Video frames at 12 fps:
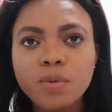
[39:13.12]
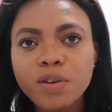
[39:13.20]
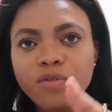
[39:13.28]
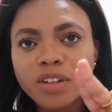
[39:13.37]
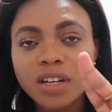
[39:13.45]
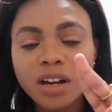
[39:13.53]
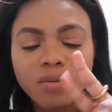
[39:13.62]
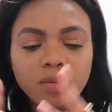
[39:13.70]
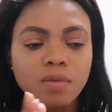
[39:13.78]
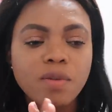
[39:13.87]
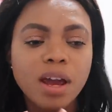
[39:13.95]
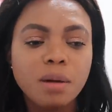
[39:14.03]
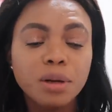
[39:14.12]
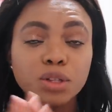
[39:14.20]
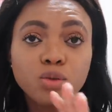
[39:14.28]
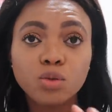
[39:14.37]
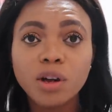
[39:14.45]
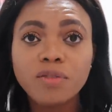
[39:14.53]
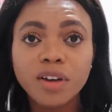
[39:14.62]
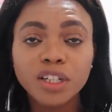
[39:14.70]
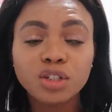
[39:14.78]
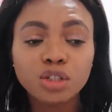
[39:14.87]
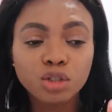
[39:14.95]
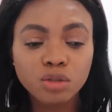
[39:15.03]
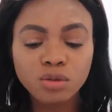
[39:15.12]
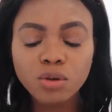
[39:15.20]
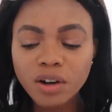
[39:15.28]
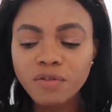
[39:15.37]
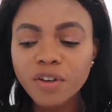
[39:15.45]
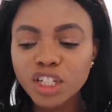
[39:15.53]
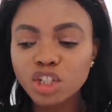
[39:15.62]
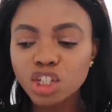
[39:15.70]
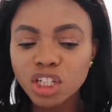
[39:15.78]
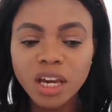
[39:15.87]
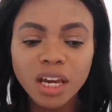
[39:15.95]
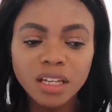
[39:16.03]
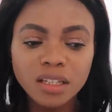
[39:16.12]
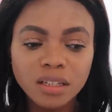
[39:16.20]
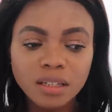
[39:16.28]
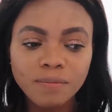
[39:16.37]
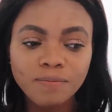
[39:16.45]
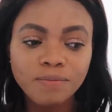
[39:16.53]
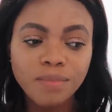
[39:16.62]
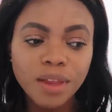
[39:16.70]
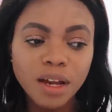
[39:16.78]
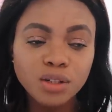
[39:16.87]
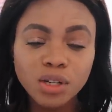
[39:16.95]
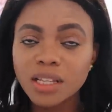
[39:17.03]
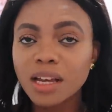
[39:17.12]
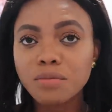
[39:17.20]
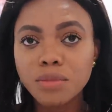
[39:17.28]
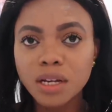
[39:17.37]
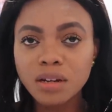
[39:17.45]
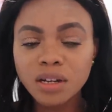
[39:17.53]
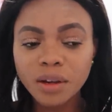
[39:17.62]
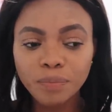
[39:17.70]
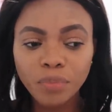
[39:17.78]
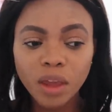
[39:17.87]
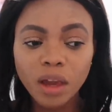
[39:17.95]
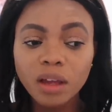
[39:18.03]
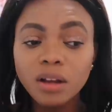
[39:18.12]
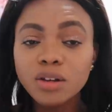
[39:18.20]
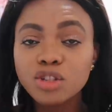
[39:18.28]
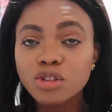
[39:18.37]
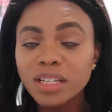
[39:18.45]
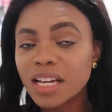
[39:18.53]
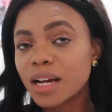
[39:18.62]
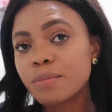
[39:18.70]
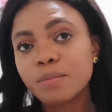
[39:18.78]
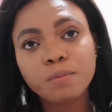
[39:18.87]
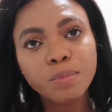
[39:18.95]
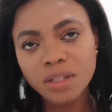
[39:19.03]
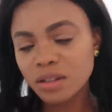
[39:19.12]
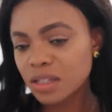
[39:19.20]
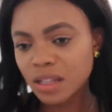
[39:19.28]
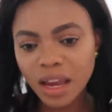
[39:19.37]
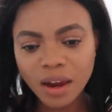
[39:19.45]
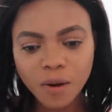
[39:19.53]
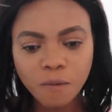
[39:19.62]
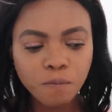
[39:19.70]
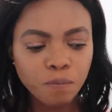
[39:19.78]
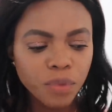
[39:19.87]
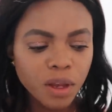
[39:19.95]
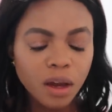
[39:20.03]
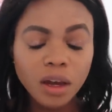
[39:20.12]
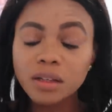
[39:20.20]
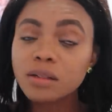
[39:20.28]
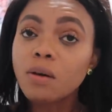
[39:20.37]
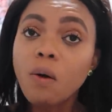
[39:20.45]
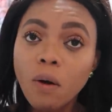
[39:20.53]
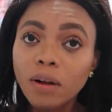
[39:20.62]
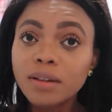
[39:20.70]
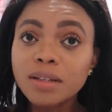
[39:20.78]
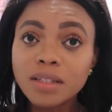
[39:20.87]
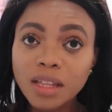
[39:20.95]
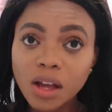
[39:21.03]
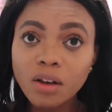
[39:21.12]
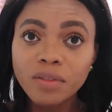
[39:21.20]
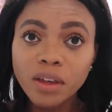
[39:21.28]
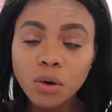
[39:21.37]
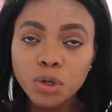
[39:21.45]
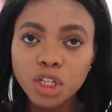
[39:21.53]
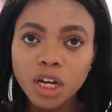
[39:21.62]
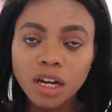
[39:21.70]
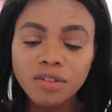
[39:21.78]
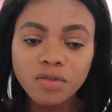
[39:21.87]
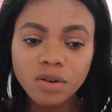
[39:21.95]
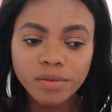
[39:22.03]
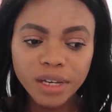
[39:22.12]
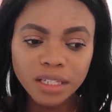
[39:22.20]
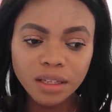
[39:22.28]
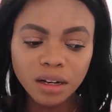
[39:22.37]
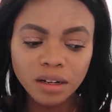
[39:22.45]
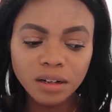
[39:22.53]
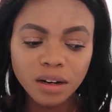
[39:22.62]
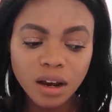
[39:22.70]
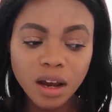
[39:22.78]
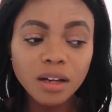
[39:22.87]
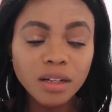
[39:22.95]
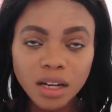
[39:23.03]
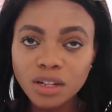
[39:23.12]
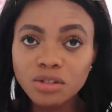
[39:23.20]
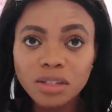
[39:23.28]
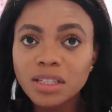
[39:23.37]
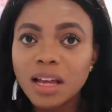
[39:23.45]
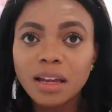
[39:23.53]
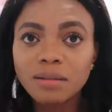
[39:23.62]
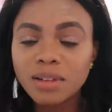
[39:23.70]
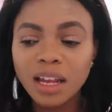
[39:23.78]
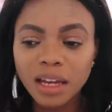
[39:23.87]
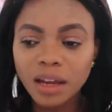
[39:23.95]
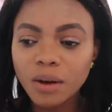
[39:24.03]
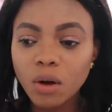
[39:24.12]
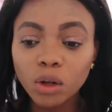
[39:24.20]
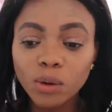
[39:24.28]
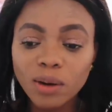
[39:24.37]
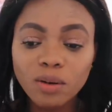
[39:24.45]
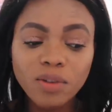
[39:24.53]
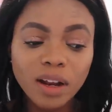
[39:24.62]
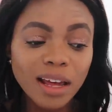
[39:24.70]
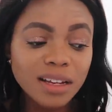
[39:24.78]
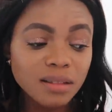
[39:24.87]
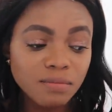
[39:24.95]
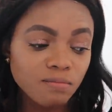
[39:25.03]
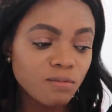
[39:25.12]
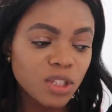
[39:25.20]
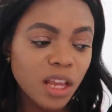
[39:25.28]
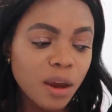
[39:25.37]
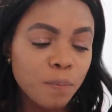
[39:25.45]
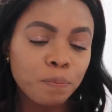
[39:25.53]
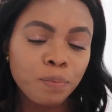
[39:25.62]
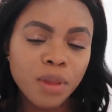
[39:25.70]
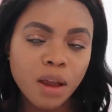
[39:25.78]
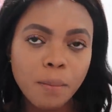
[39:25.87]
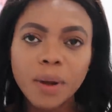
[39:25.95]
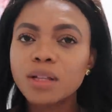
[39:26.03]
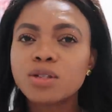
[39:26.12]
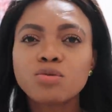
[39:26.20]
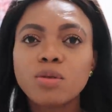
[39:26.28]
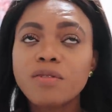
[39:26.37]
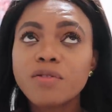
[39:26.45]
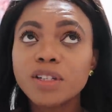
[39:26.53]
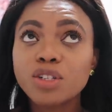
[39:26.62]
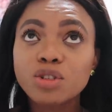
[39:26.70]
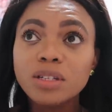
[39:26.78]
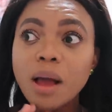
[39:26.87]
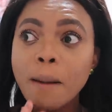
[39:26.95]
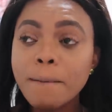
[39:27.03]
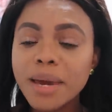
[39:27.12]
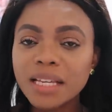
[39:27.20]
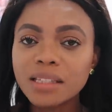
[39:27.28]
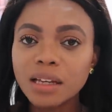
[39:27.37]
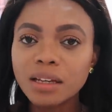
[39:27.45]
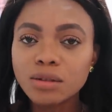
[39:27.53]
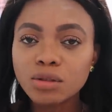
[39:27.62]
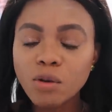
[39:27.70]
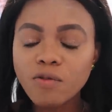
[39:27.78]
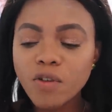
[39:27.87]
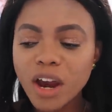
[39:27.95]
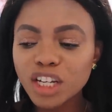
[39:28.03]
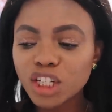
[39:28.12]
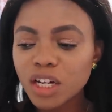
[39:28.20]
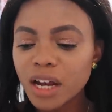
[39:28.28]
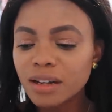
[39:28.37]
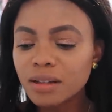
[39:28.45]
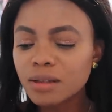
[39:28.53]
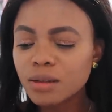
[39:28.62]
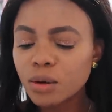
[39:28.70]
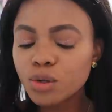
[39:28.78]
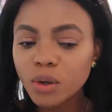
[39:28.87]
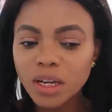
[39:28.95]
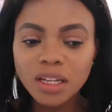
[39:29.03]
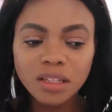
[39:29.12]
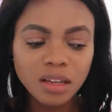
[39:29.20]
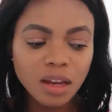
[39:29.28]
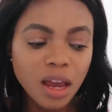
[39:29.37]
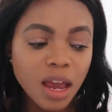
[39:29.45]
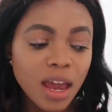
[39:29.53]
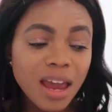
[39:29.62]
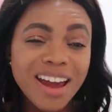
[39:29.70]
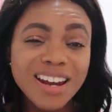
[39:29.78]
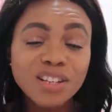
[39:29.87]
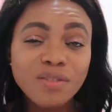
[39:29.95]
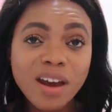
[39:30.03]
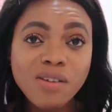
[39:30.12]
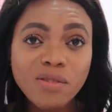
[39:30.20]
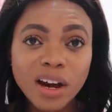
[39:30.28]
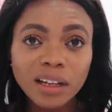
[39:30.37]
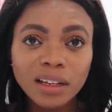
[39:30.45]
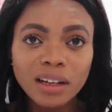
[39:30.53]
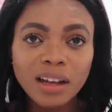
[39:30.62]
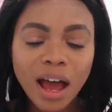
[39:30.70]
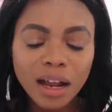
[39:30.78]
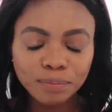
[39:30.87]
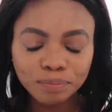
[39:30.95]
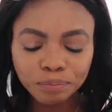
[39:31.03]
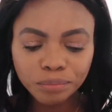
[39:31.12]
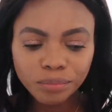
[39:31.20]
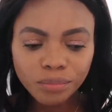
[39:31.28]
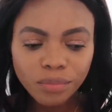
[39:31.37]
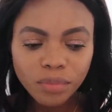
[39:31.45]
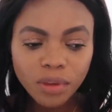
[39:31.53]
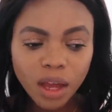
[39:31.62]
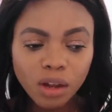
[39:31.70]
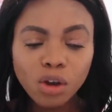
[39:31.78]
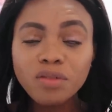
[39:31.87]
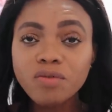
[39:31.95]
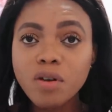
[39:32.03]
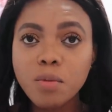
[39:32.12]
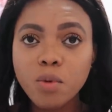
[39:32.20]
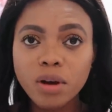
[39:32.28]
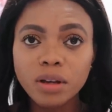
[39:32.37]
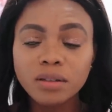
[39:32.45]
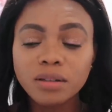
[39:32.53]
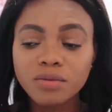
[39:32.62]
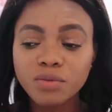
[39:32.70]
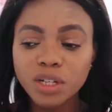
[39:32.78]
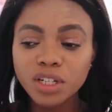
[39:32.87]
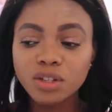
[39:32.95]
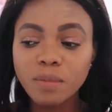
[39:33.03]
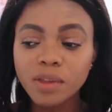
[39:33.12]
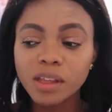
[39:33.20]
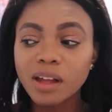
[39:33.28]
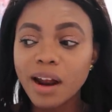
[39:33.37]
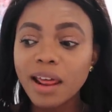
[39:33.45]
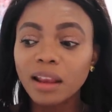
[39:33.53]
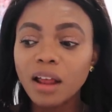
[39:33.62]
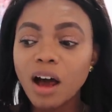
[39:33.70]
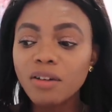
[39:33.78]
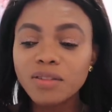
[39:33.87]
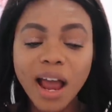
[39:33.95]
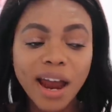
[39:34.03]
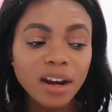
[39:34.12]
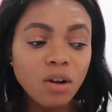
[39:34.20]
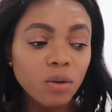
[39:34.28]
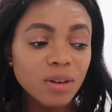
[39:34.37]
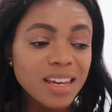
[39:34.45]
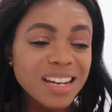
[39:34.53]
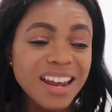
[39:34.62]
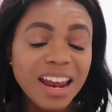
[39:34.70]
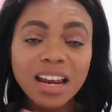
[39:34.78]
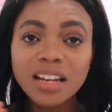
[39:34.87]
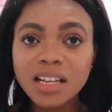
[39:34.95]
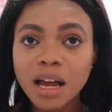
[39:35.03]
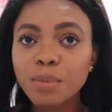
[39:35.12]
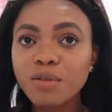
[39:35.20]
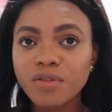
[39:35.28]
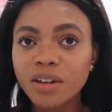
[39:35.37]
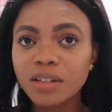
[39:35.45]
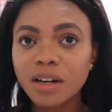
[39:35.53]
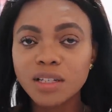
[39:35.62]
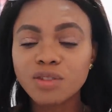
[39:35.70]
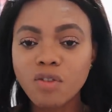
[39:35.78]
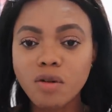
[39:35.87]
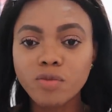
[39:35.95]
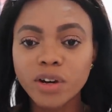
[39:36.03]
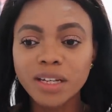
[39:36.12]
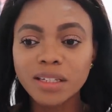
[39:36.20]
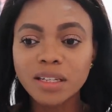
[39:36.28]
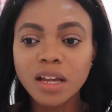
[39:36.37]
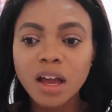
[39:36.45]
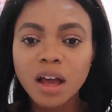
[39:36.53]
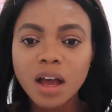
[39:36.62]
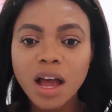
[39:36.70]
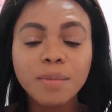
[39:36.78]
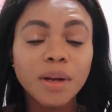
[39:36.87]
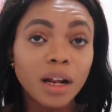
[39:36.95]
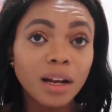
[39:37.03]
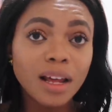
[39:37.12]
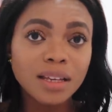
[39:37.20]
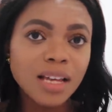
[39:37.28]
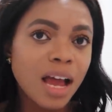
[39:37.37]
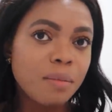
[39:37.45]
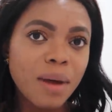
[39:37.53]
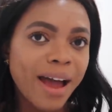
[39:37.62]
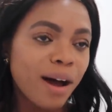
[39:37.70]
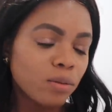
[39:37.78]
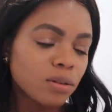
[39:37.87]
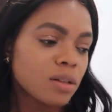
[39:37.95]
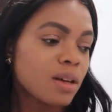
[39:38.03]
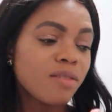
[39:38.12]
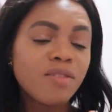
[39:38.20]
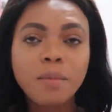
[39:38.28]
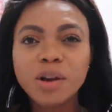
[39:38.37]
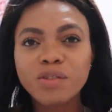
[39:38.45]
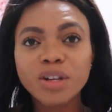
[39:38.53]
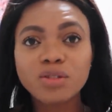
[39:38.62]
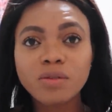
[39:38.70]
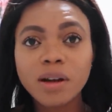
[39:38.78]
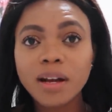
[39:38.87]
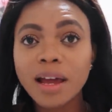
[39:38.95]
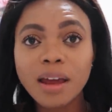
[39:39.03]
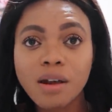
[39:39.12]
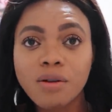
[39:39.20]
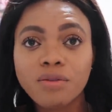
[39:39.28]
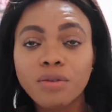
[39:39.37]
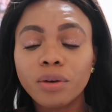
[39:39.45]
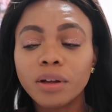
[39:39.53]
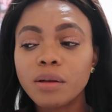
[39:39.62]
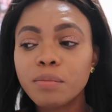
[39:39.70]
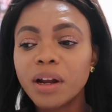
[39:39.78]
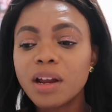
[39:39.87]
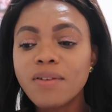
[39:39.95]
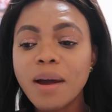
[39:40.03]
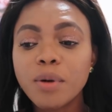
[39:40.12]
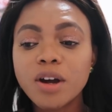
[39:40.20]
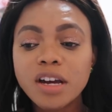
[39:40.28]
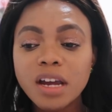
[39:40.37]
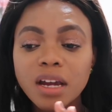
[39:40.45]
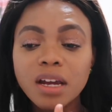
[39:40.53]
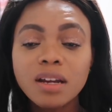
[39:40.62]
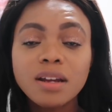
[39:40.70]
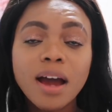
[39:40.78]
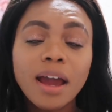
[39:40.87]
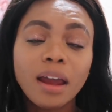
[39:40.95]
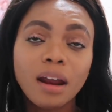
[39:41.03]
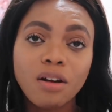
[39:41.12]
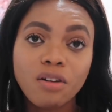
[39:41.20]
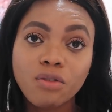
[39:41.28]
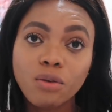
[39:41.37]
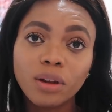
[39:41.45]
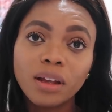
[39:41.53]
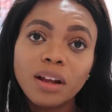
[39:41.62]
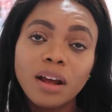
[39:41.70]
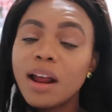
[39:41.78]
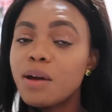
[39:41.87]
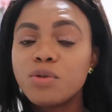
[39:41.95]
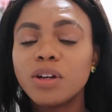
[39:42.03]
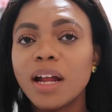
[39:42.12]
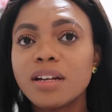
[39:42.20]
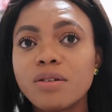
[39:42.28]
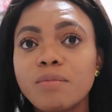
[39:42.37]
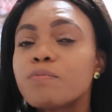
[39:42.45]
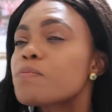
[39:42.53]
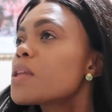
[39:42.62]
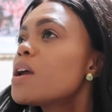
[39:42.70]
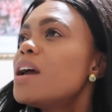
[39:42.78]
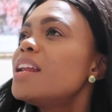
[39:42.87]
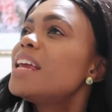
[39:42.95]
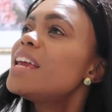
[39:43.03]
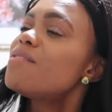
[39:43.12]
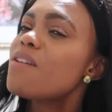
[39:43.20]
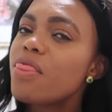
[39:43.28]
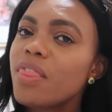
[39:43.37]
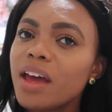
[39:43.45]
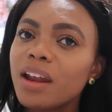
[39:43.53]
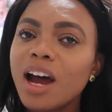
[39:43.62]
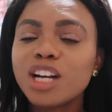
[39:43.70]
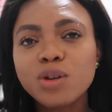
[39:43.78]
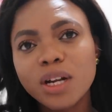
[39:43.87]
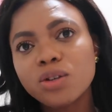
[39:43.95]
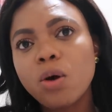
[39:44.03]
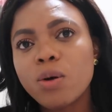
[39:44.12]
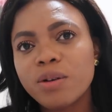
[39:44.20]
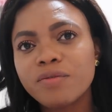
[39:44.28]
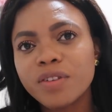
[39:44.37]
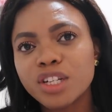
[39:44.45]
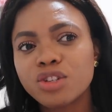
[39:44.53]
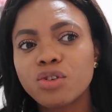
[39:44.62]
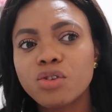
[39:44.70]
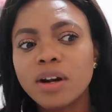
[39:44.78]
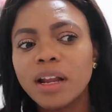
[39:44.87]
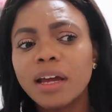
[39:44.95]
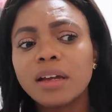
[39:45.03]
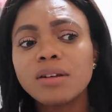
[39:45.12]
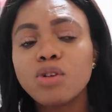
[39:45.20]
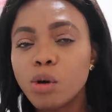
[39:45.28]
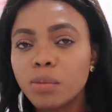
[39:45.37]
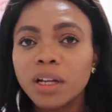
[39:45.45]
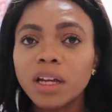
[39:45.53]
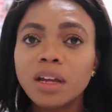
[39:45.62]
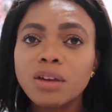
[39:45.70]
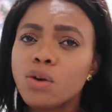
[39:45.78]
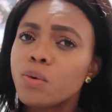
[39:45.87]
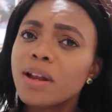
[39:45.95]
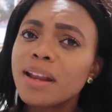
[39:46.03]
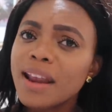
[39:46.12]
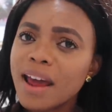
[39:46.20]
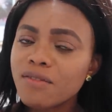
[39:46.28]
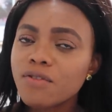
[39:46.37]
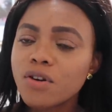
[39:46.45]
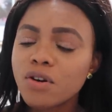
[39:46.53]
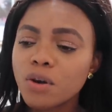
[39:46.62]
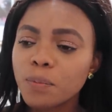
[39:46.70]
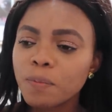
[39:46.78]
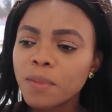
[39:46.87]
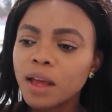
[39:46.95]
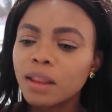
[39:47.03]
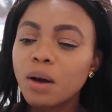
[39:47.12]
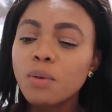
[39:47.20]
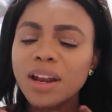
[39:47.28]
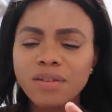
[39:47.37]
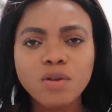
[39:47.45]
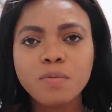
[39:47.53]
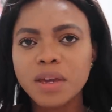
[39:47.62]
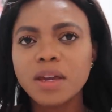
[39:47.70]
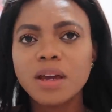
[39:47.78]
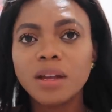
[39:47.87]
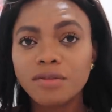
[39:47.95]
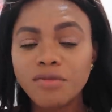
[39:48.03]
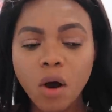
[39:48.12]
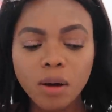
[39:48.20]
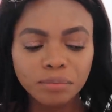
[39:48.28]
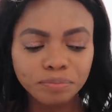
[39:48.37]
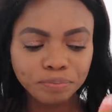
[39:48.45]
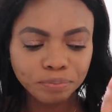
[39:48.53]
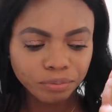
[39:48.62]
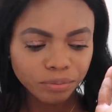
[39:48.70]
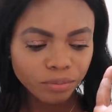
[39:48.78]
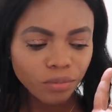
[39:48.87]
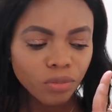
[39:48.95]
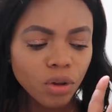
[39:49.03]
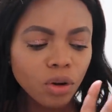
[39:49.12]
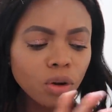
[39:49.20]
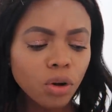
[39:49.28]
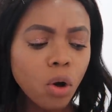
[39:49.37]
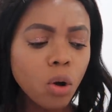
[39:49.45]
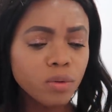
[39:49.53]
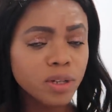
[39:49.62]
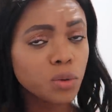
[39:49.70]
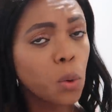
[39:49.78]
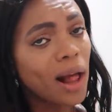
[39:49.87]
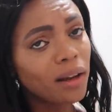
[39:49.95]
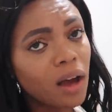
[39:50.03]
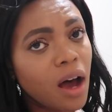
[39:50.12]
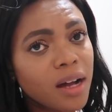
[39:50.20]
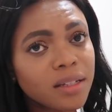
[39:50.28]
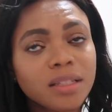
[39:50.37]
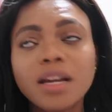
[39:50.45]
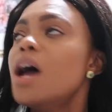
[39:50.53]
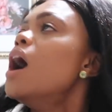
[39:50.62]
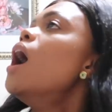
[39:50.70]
Three fish that I would recommend. Swordfish. Swordfish tastes just like meat. It looks just like a piece of steak. It's called the steak of the ocean for a reason. It tastes just like it. Although I don't even like steak, but swordfish is just amazing. It's so fresh, and it's so easy, and it's very rarely that they are farm raised, which is something that I love. I don't eat any type of fish that is farm raised. I mean, unless I'm out. If I'm at a restaurant, I can control it, but if I'm cooking it, I can control it, and I would not do. And even then, I try to order fish that are like normally you would never, that would never be in a farm, that are always wild caught.